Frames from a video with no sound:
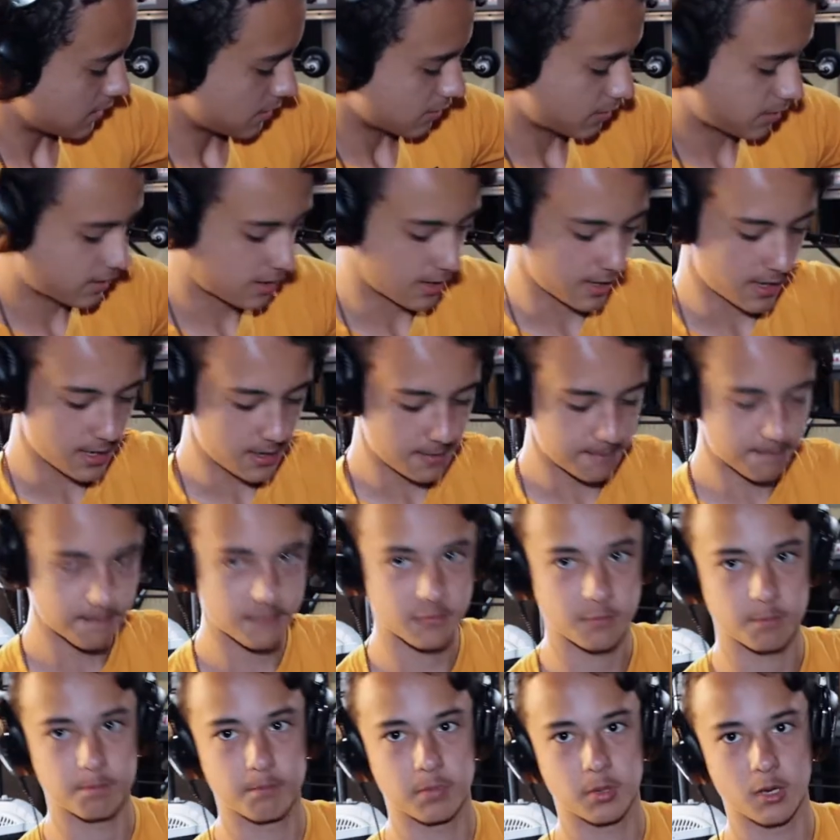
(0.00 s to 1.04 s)
Okay.
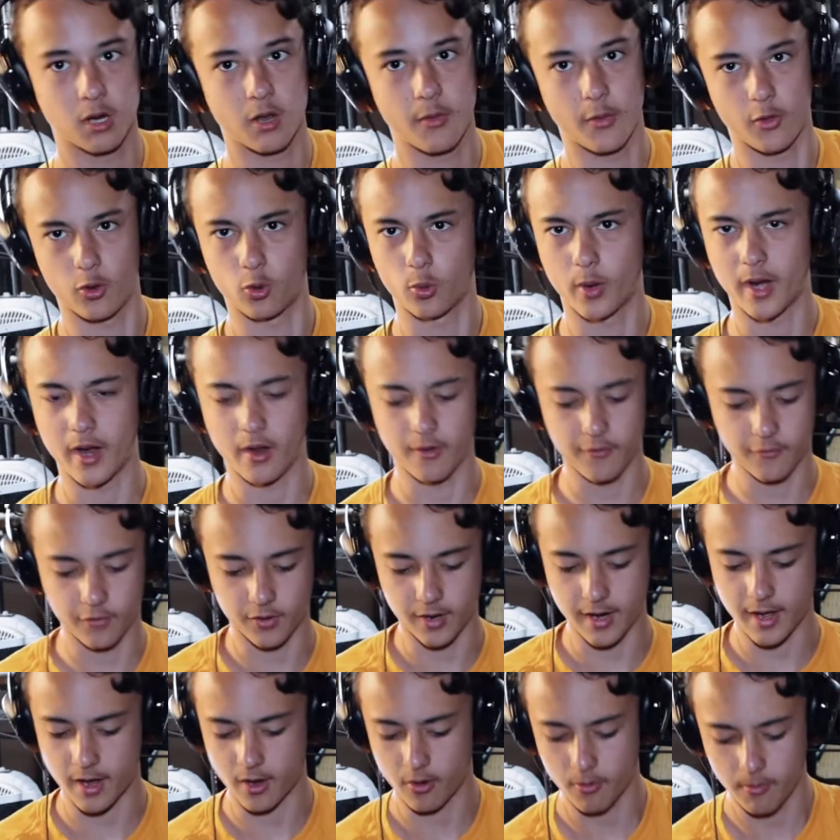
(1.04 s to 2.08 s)
Put on the ground for
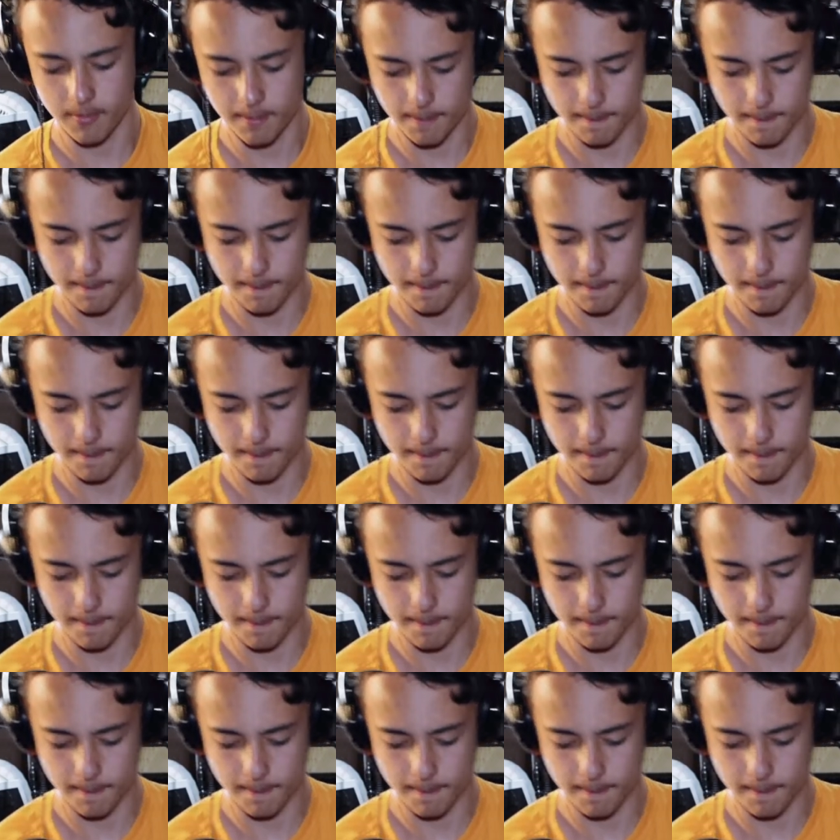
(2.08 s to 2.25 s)
now.